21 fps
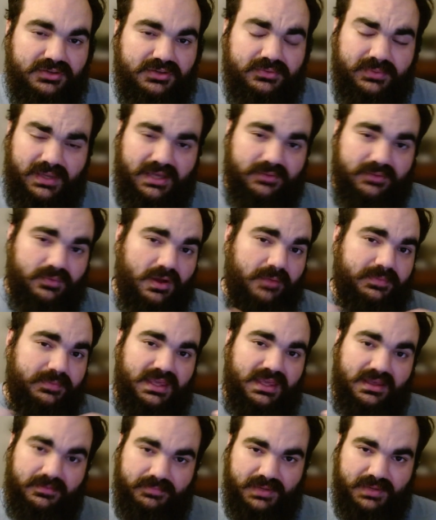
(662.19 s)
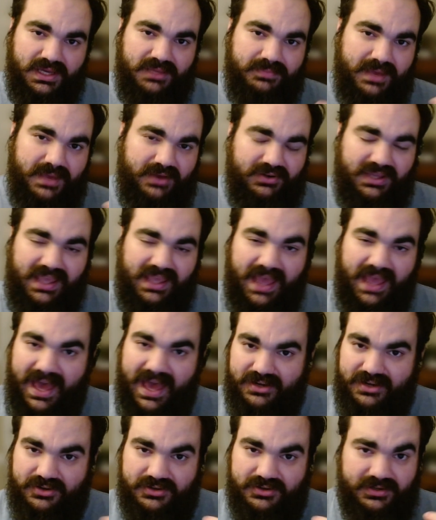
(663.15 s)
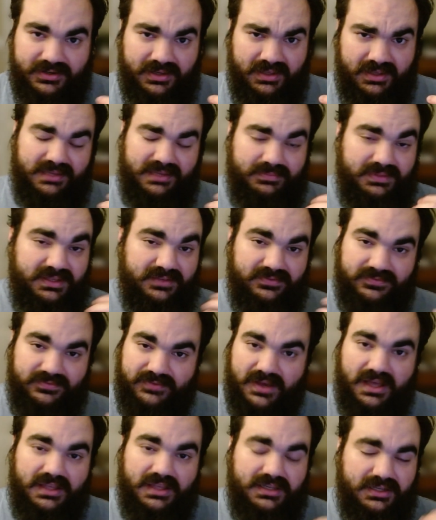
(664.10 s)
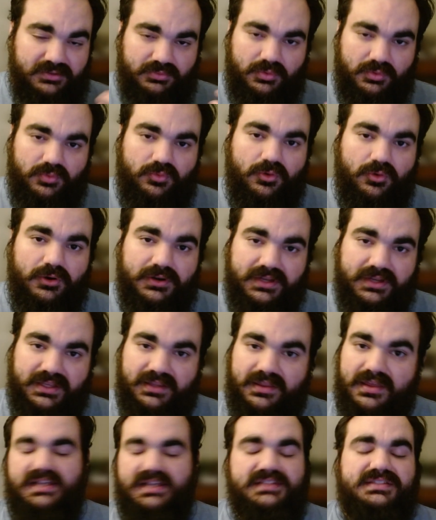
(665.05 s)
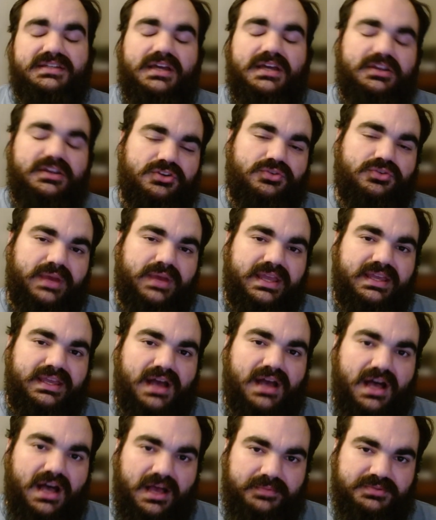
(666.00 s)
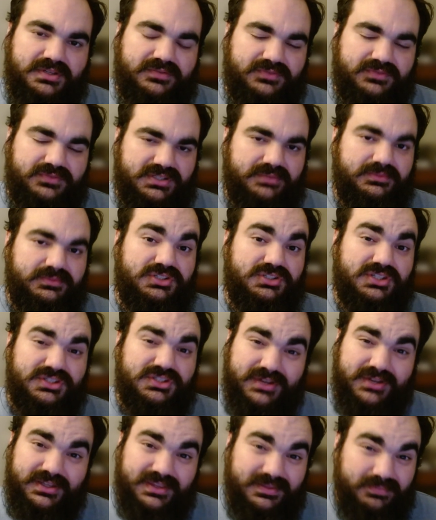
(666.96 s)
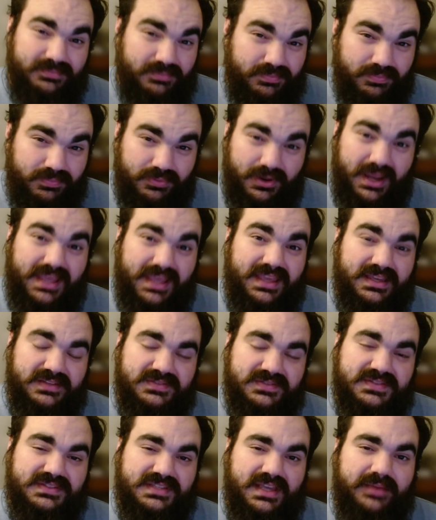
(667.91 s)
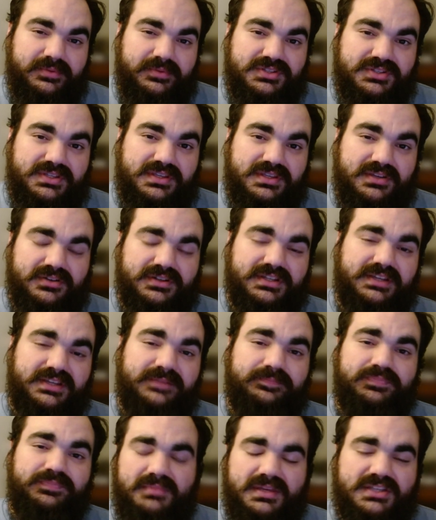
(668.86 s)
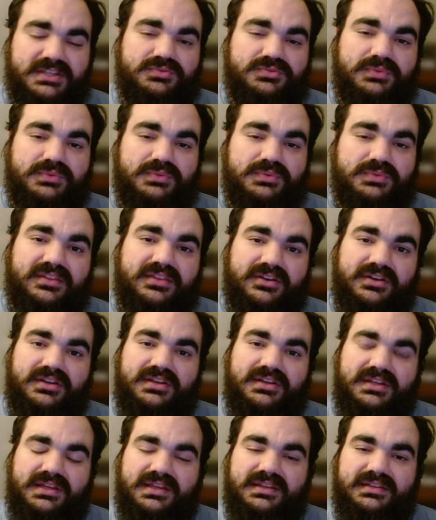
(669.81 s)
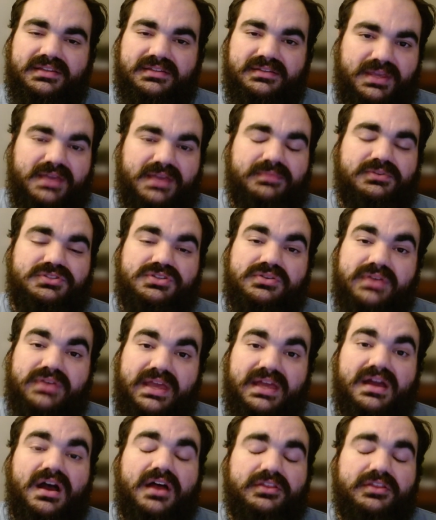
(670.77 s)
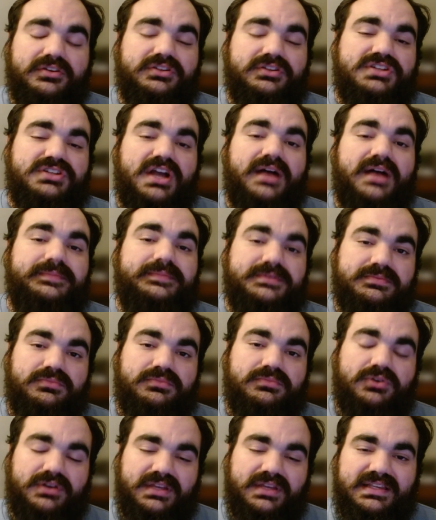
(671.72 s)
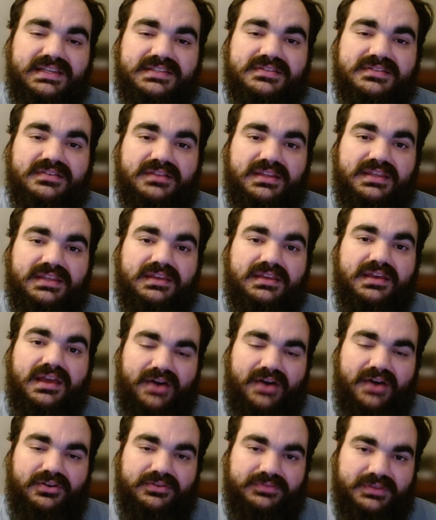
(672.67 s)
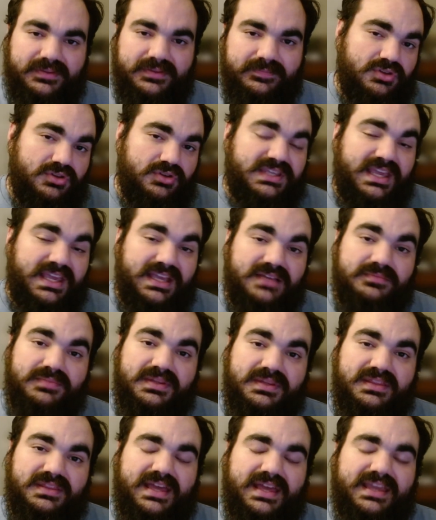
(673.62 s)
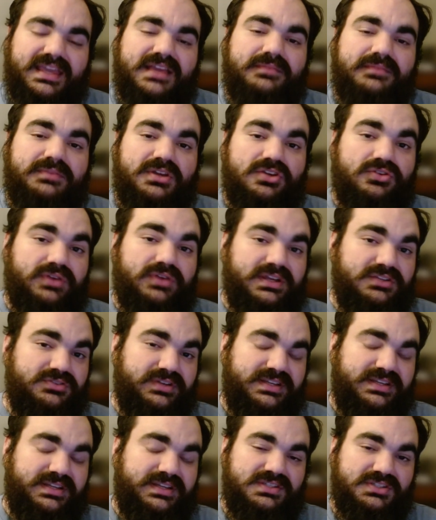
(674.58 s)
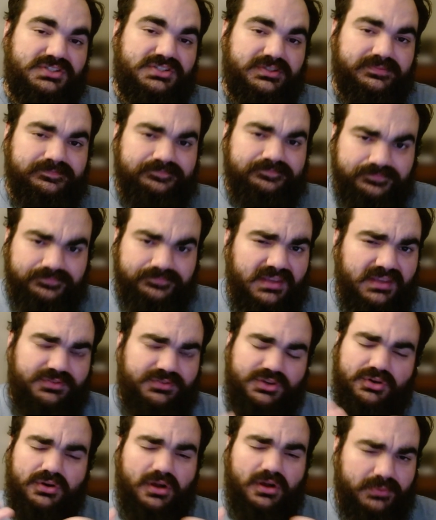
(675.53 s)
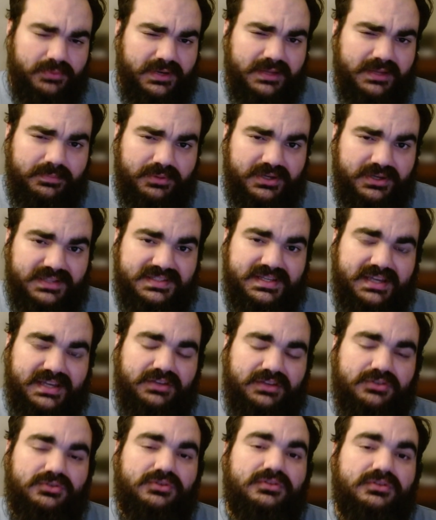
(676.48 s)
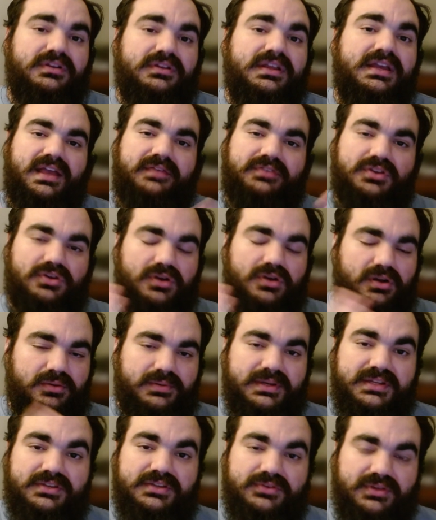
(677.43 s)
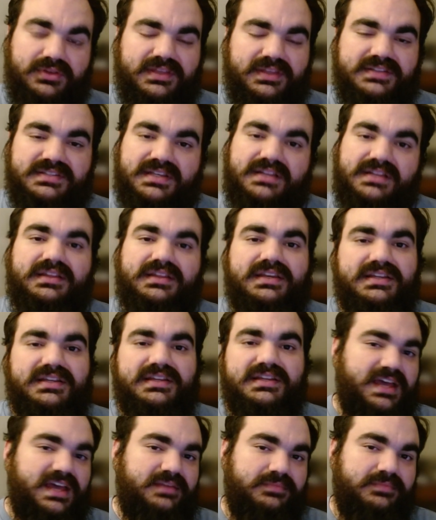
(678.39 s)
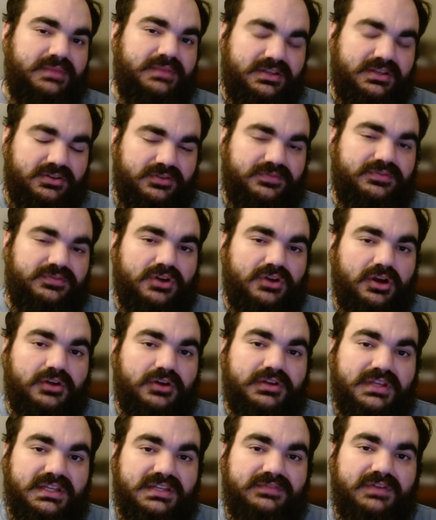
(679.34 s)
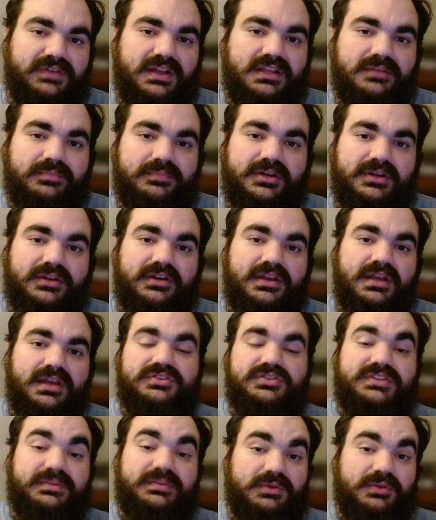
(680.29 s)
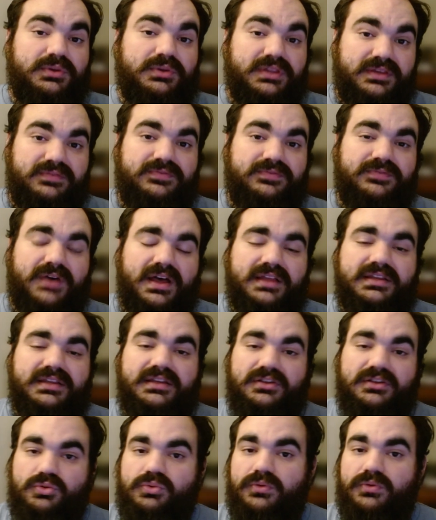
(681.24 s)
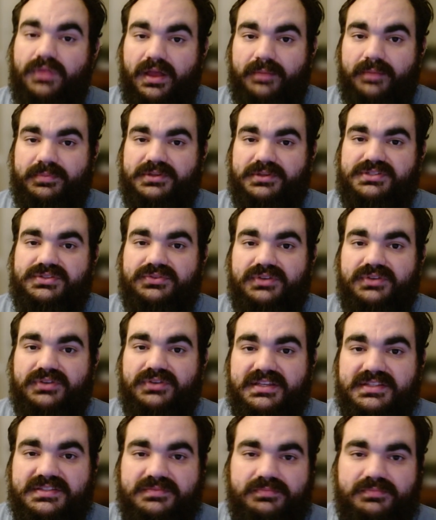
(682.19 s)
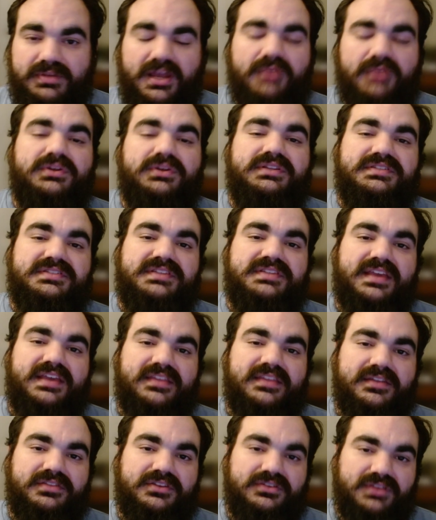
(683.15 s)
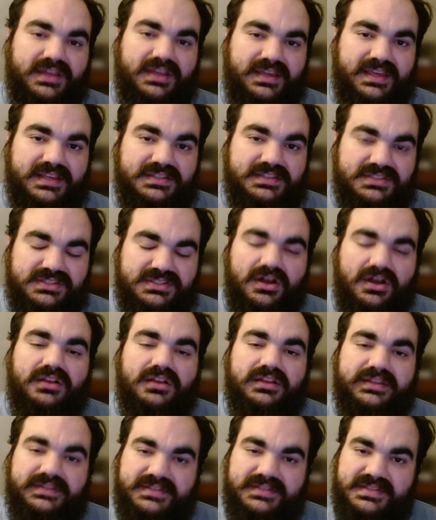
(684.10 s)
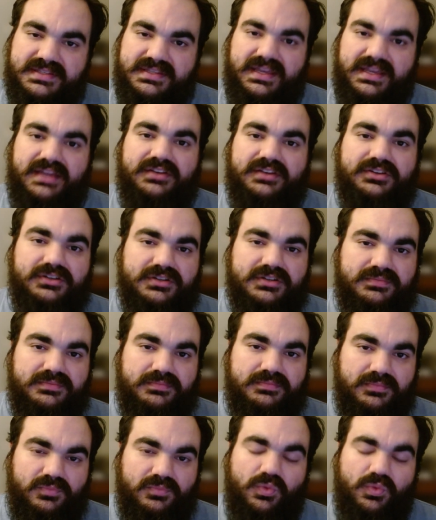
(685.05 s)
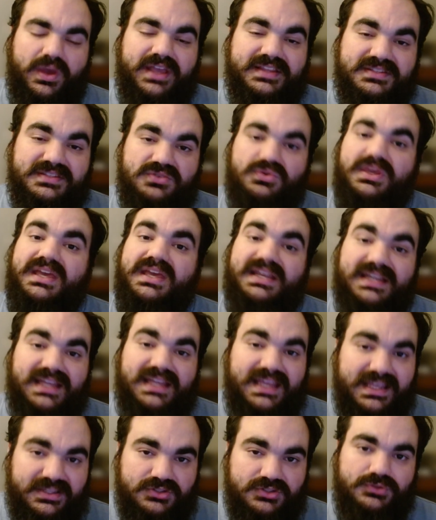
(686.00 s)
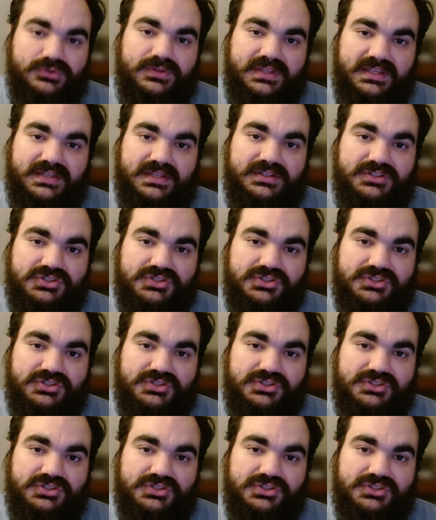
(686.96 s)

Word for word: you and and while being a bug bounty hacker can be fun and rewarding, it's not a great option for someone just trying to break into cybersecurity because really they're going to be able to get other jobs more easily out of it. Those can be that can be a great transition if you're already pretty technical, if you're already doing things like Linux admin or if you're already a developer. Those can be really fun and cool opportunities, but I wouldn't say that they're like a solid standard way to get into the